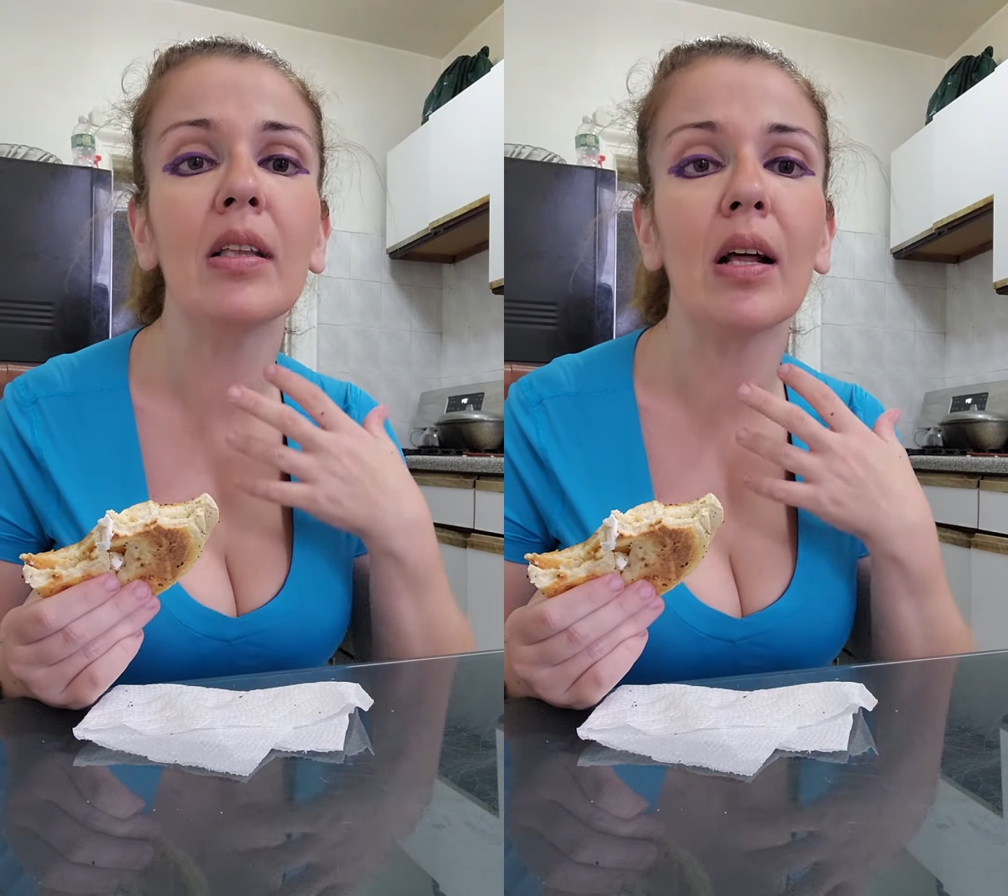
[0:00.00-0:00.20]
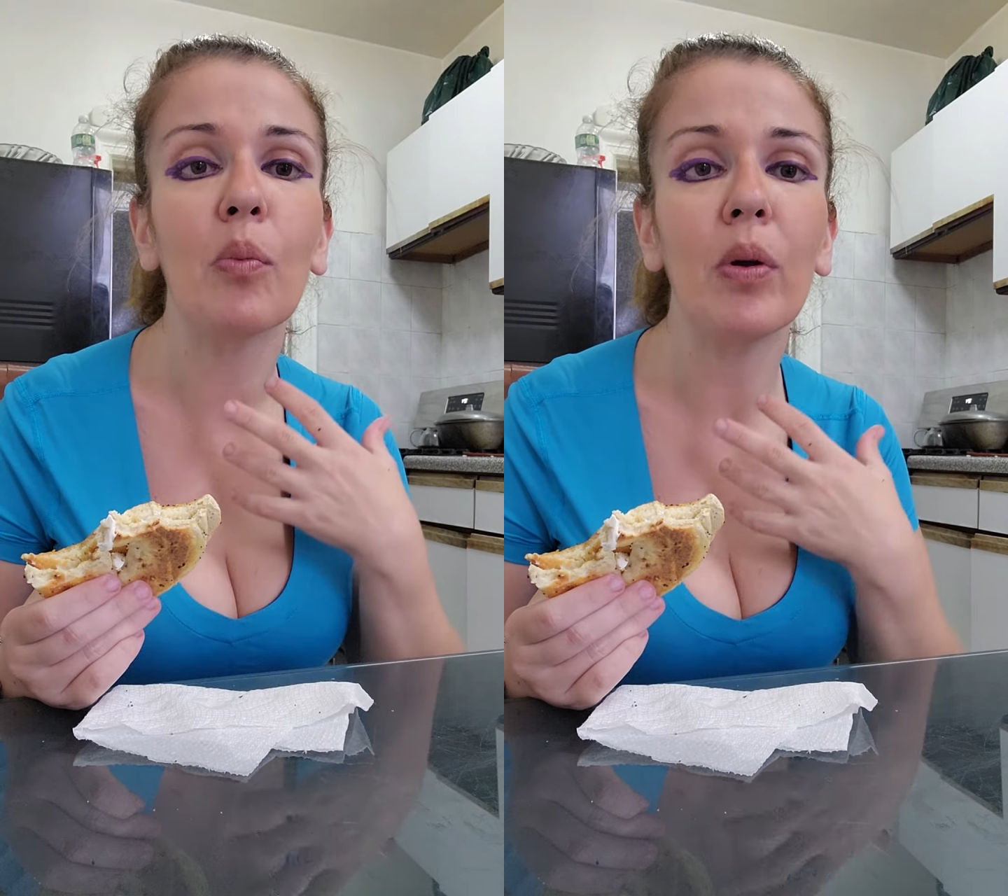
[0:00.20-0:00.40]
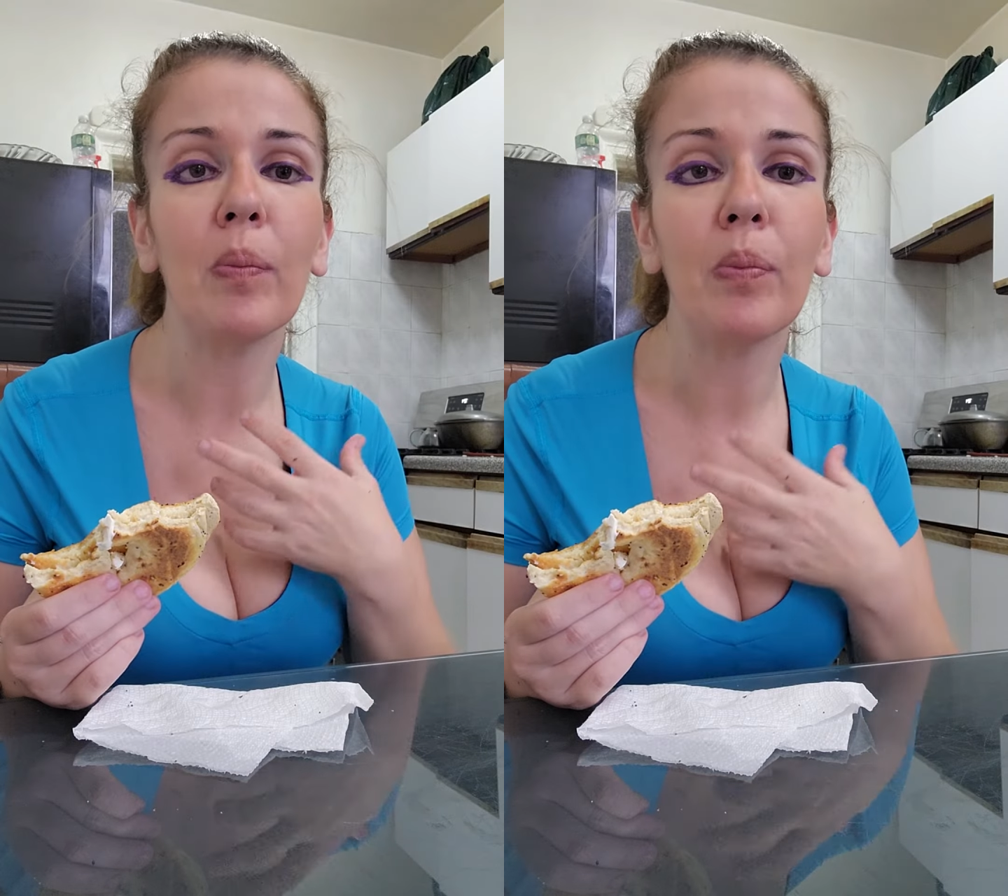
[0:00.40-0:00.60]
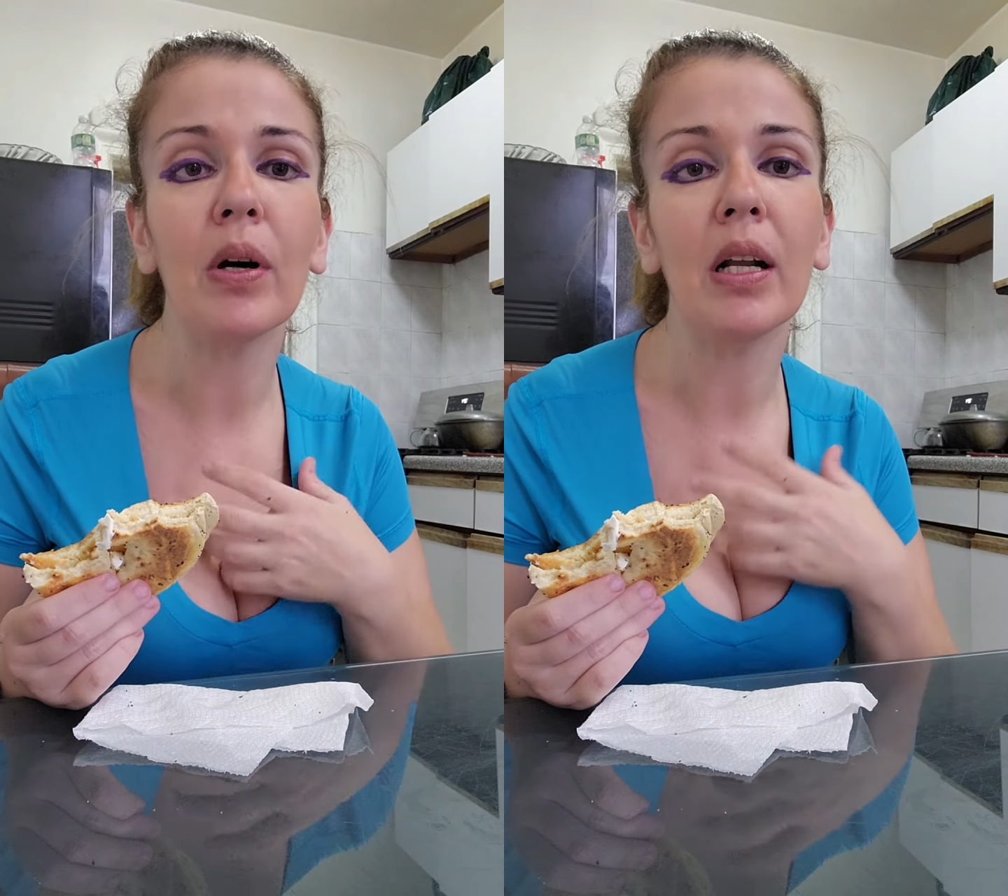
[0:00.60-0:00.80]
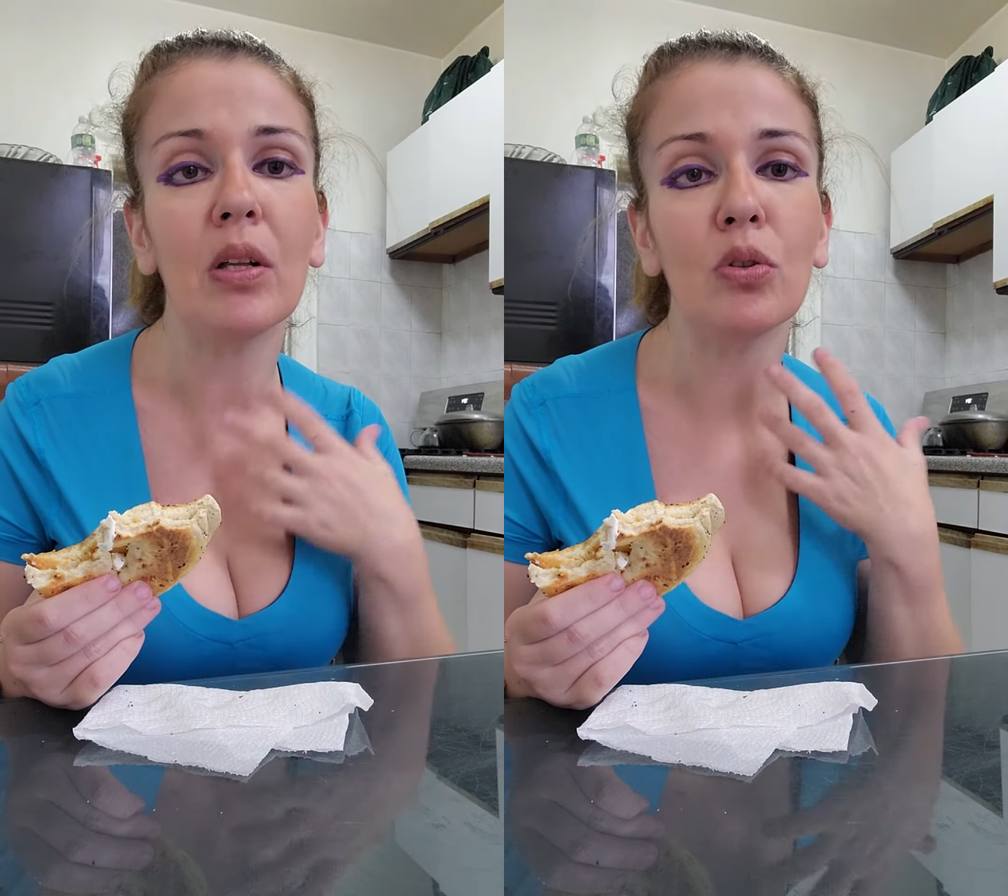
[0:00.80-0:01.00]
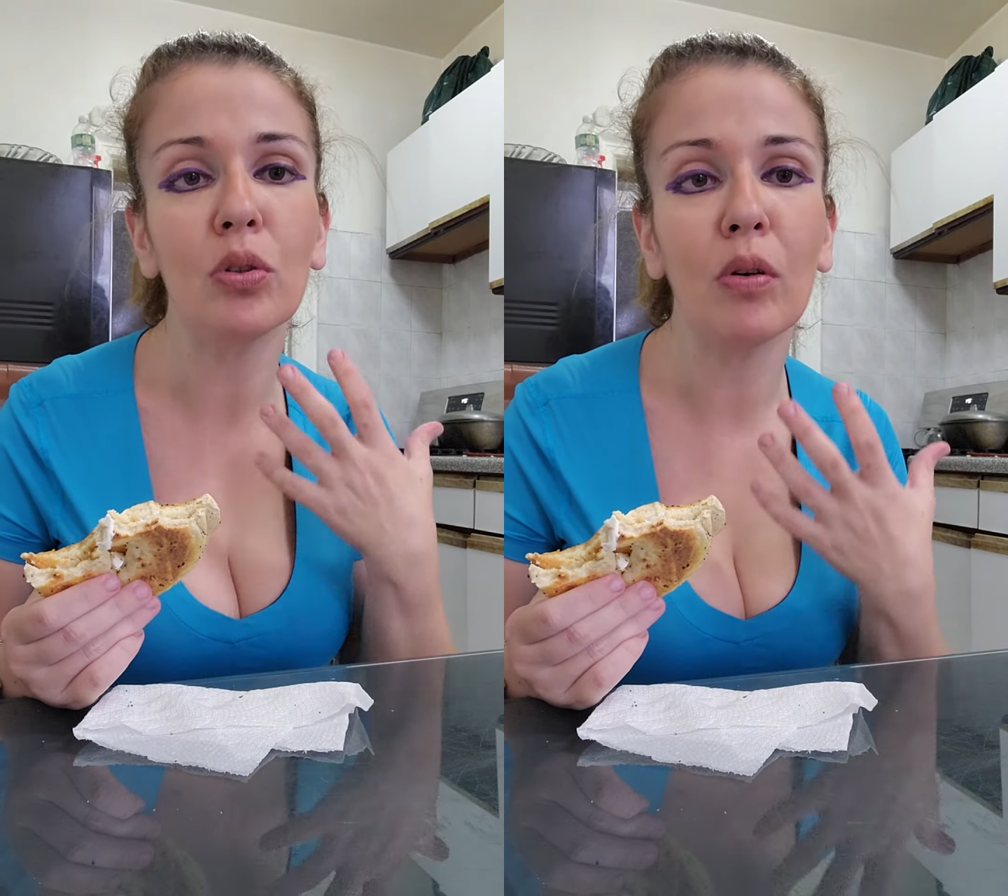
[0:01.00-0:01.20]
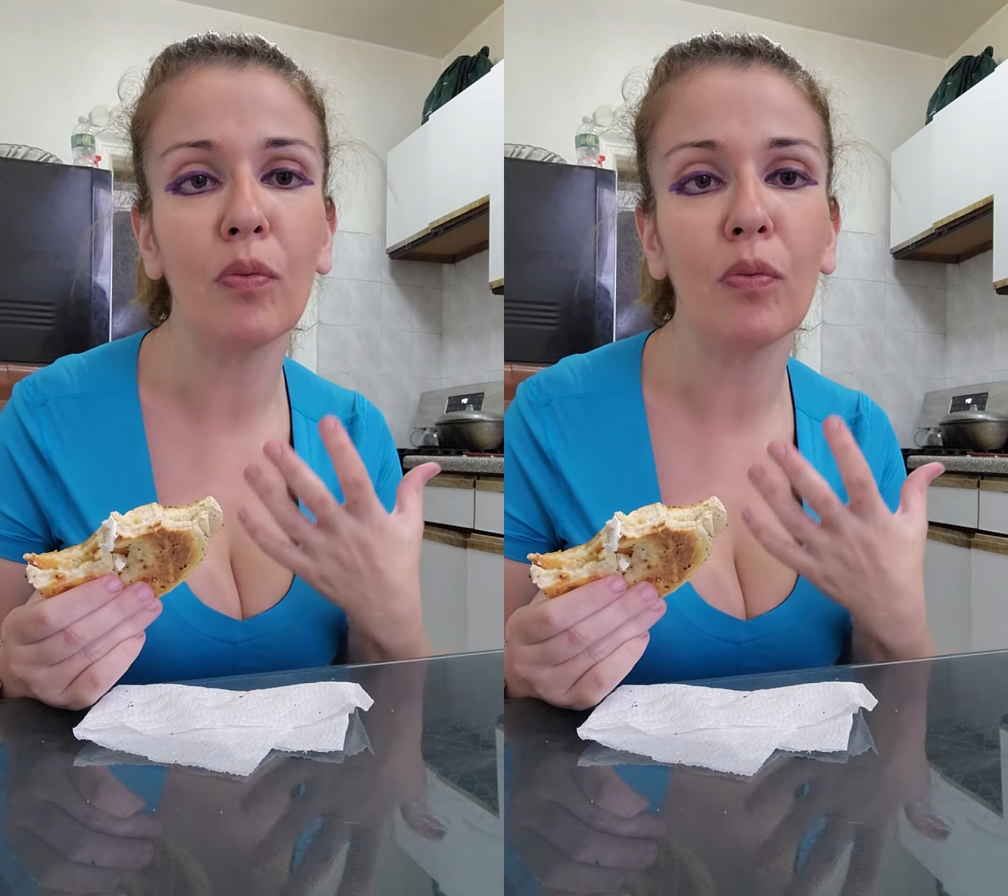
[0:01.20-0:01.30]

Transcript: that we put into the